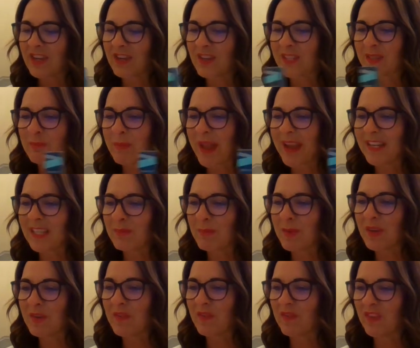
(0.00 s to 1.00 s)
just makes
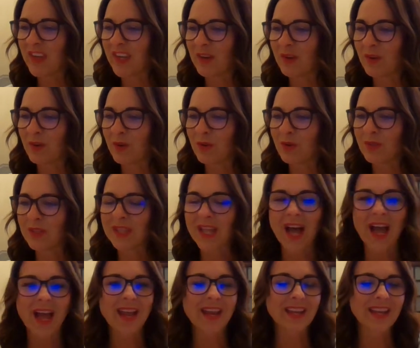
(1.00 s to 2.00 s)
me feel
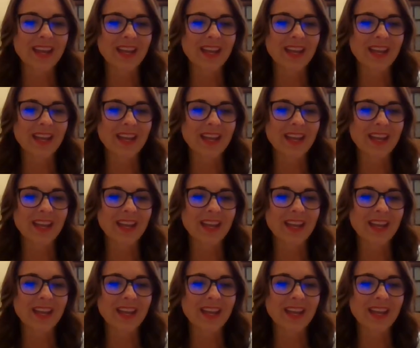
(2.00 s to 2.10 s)
like